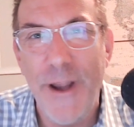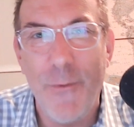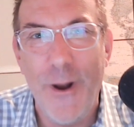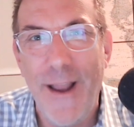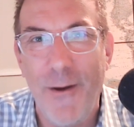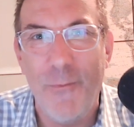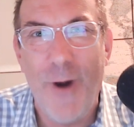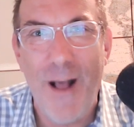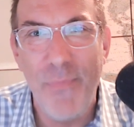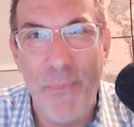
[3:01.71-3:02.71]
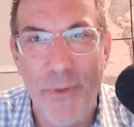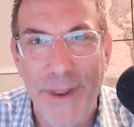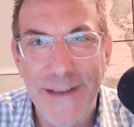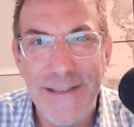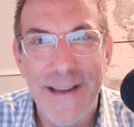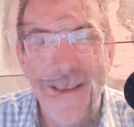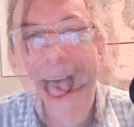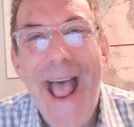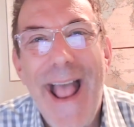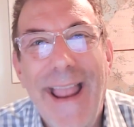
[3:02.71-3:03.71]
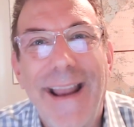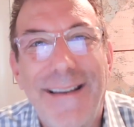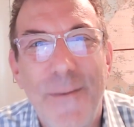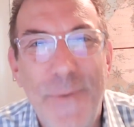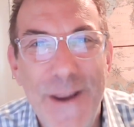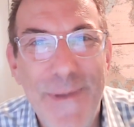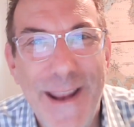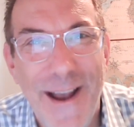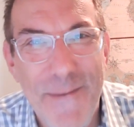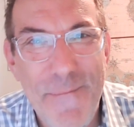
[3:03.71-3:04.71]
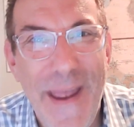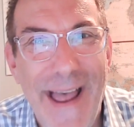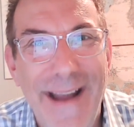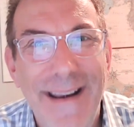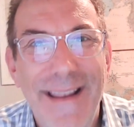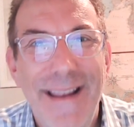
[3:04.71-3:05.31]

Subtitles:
one out, and rob the place. It's a BB gun, Pat.